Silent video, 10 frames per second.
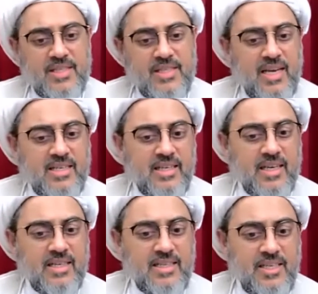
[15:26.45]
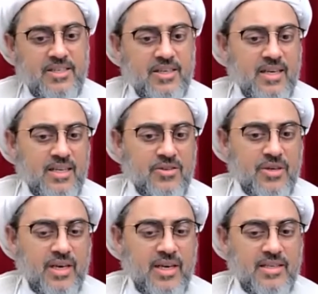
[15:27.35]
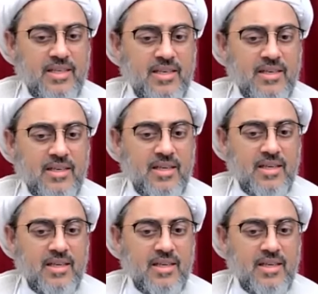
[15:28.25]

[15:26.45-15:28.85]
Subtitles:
reciting and teaching and educating